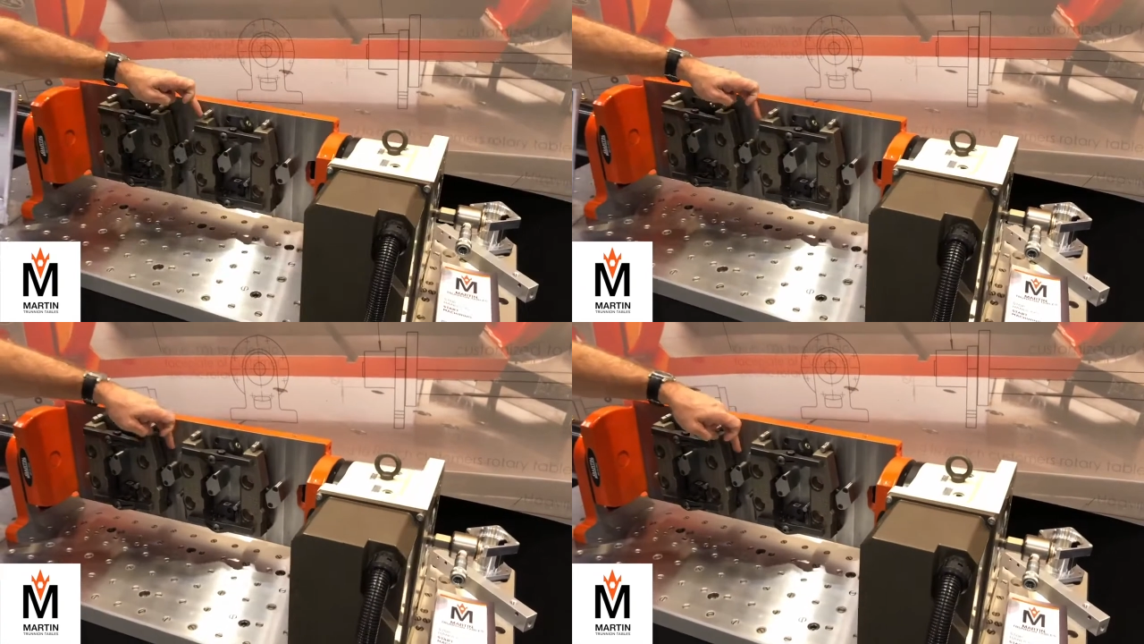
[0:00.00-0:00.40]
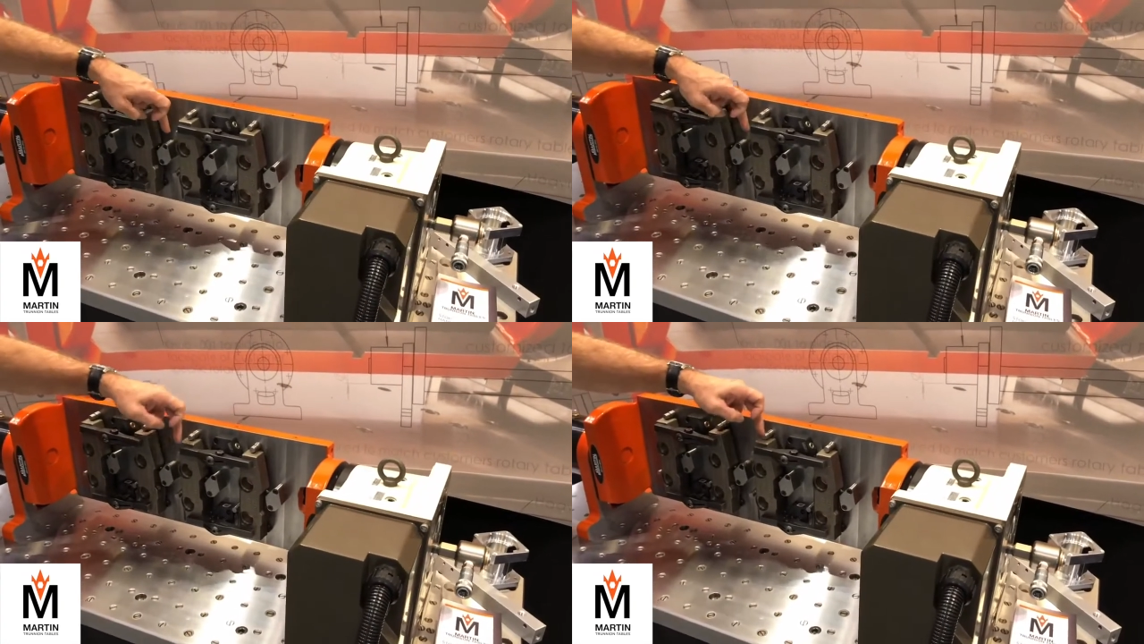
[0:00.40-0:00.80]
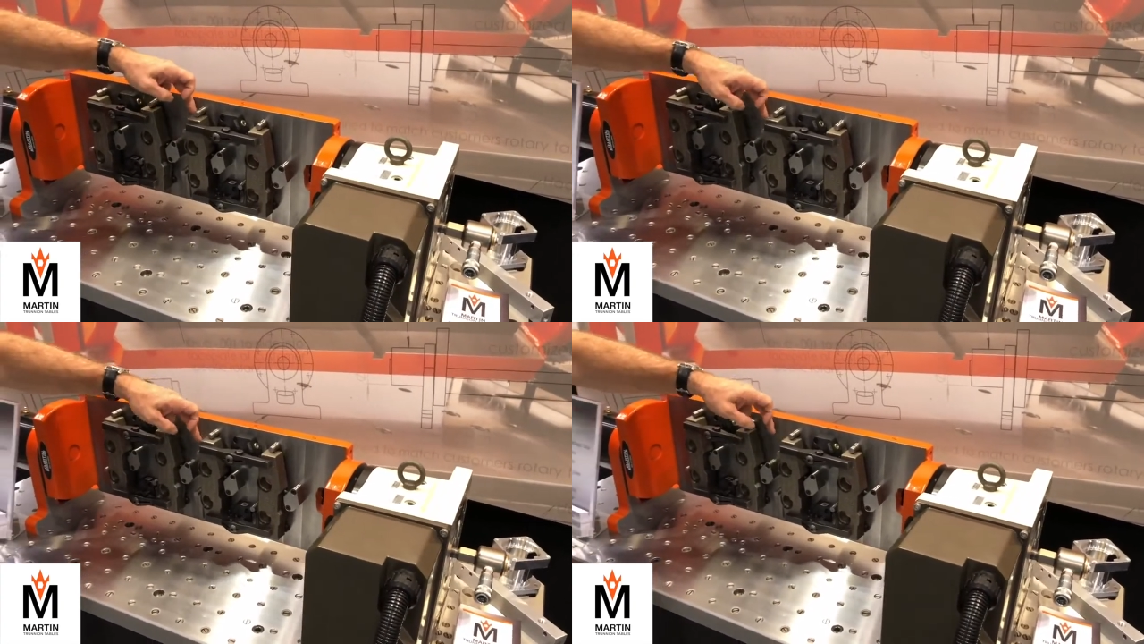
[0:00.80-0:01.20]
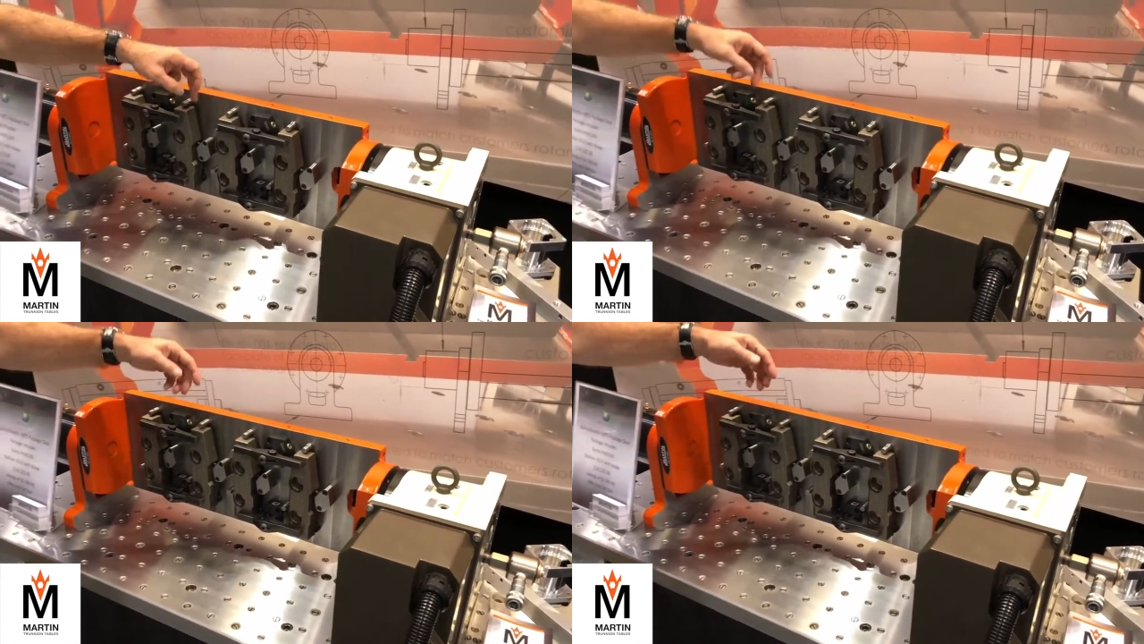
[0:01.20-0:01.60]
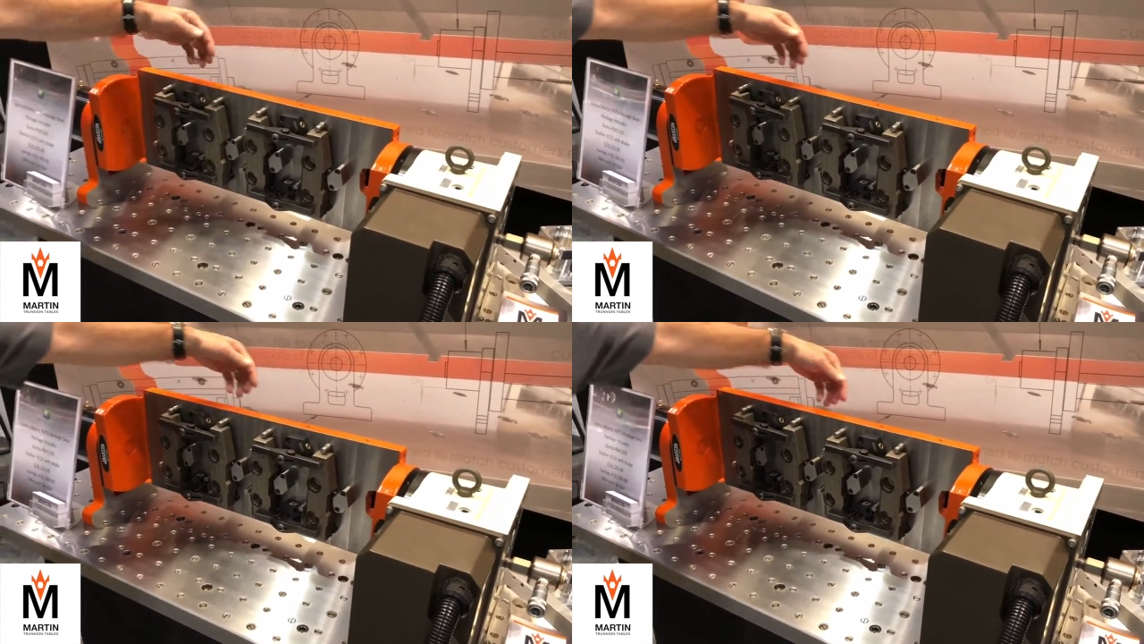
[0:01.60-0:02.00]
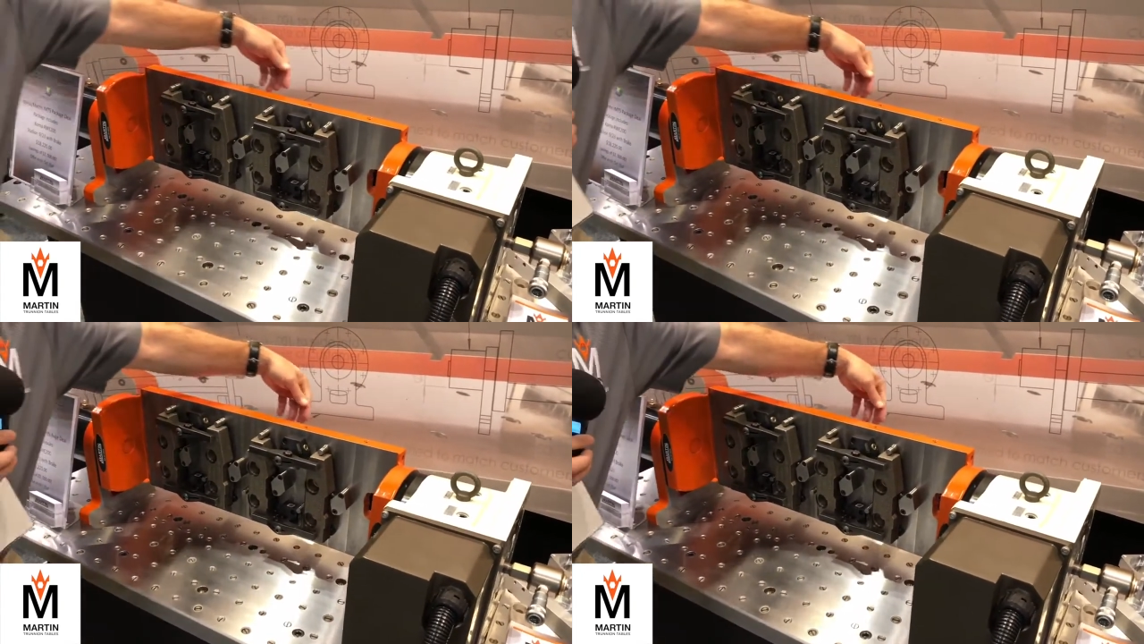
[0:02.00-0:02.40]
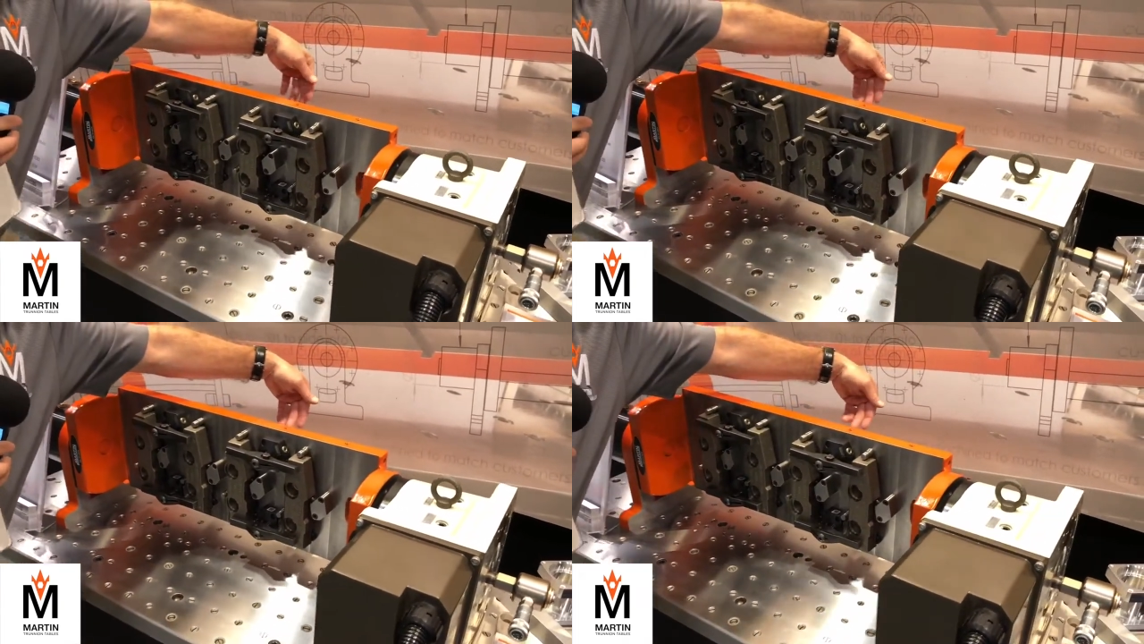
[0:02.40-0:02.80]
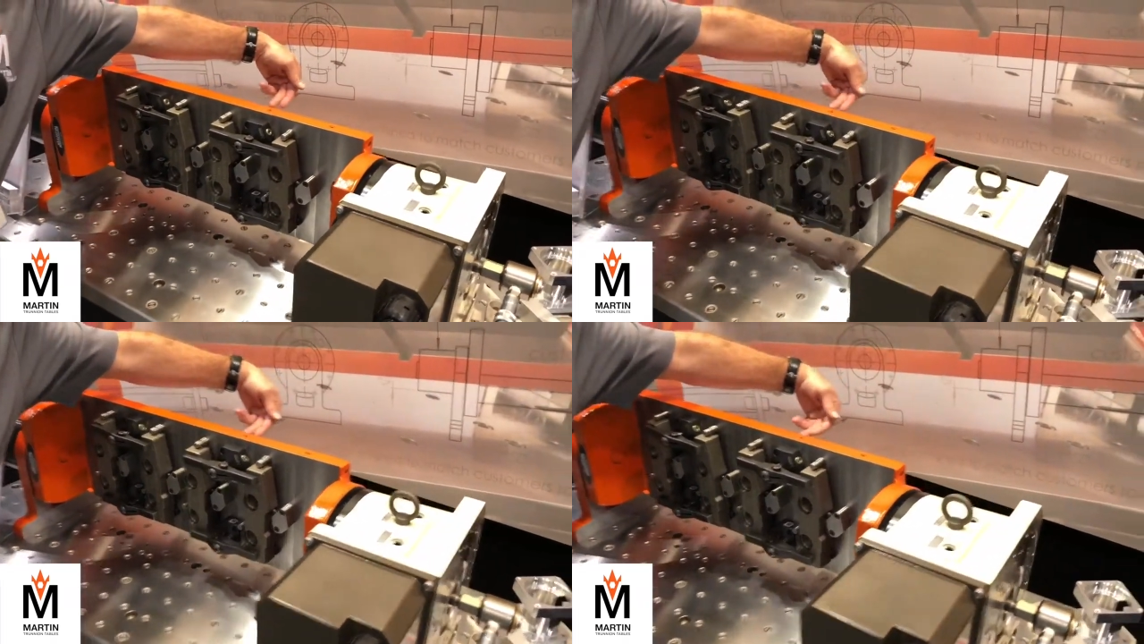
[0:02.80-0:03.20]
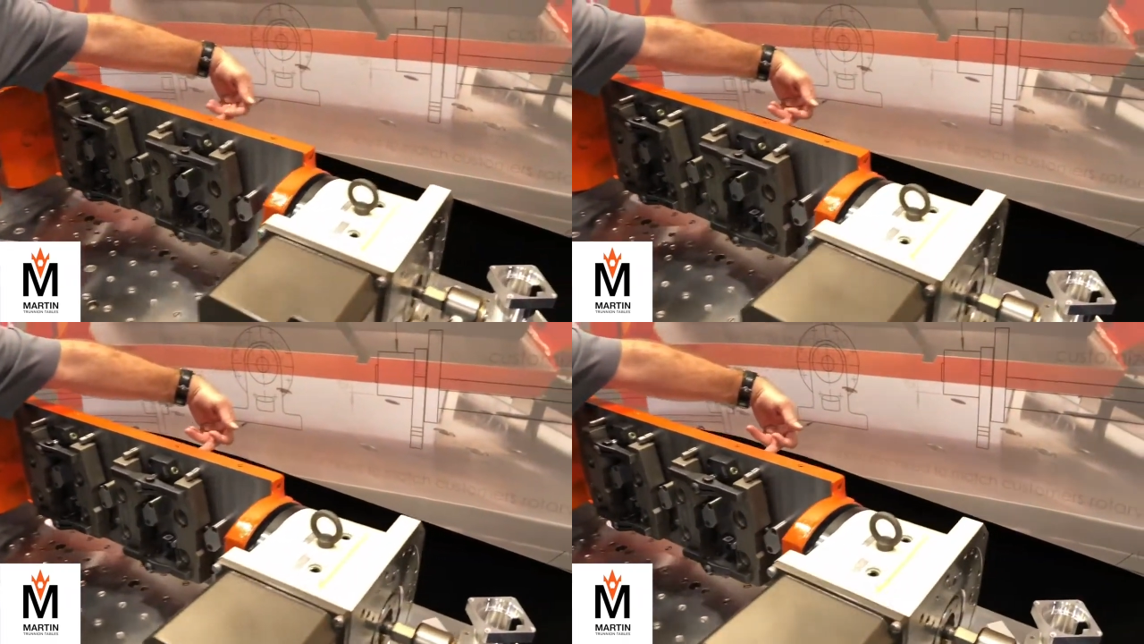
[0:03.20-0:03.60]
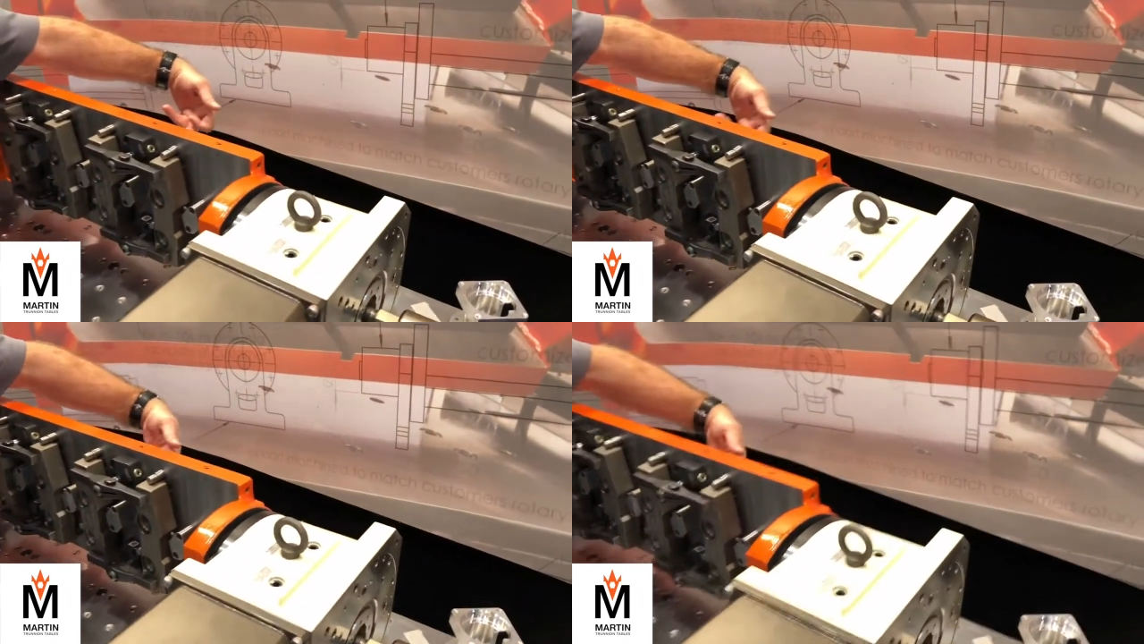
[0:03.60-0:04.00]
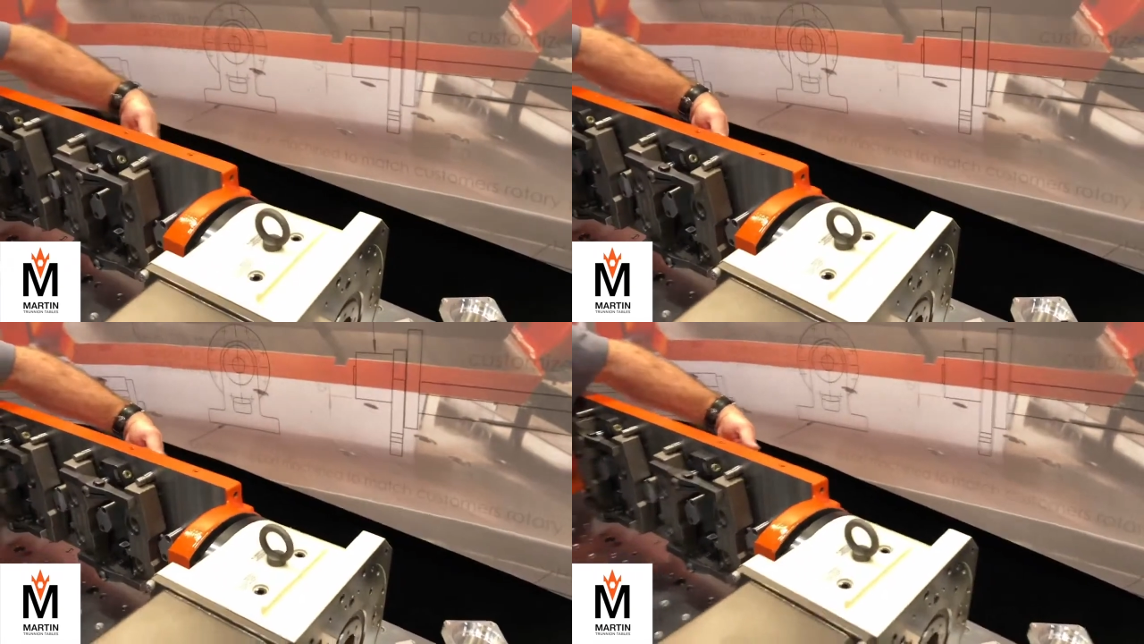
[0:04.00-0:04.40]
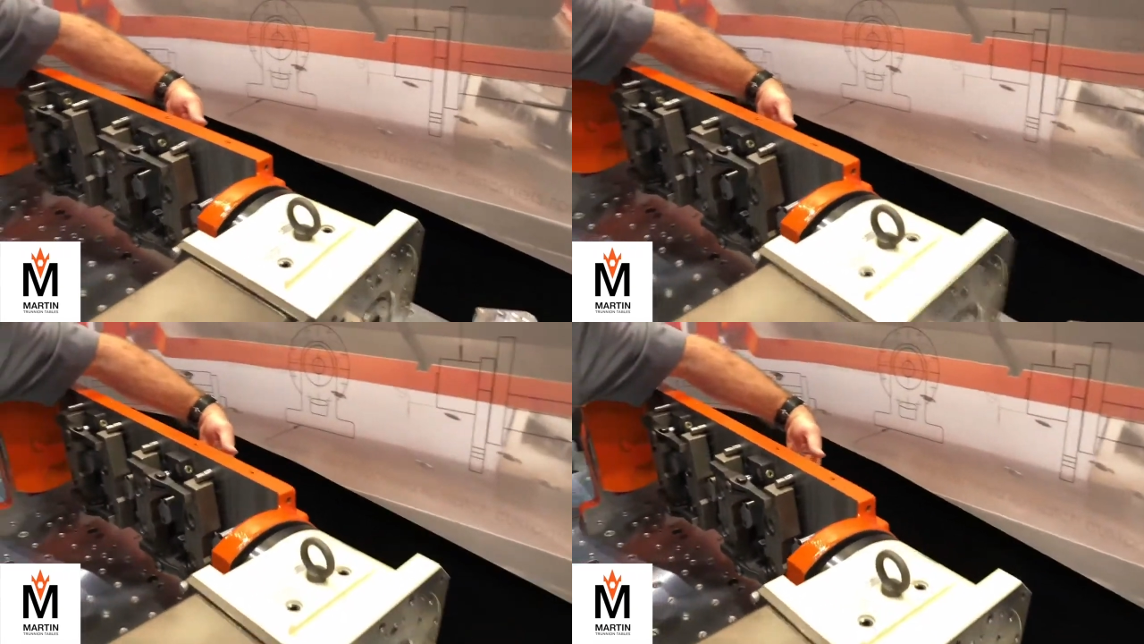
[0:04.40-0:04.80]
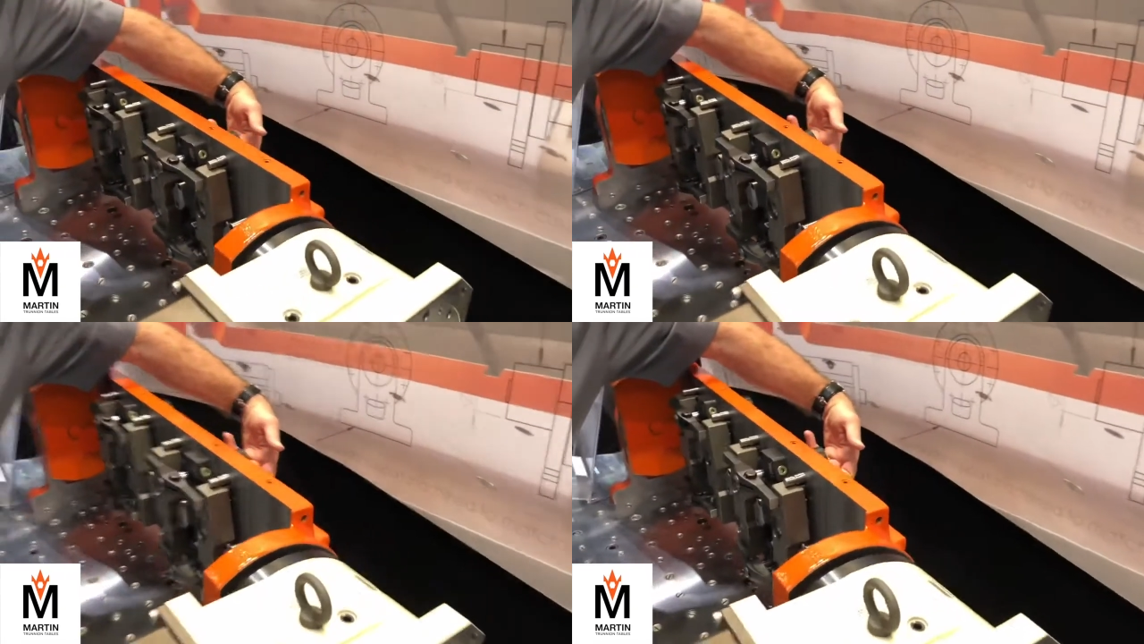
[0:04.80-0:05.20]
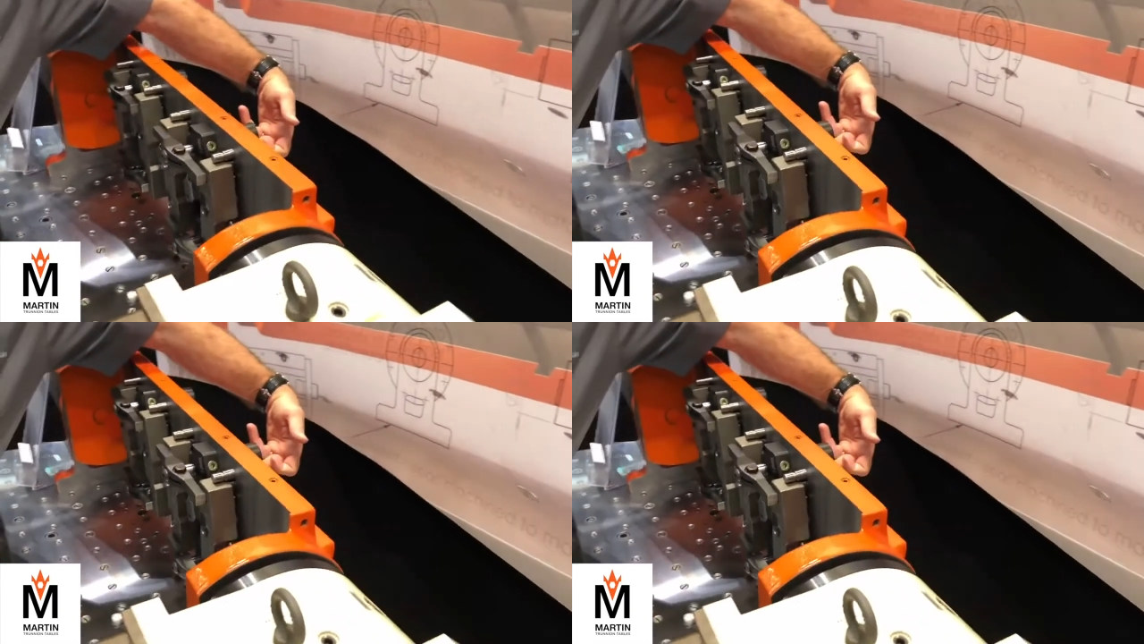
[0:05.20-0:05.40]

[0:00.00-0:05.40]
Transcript: [unreadable: no face in view]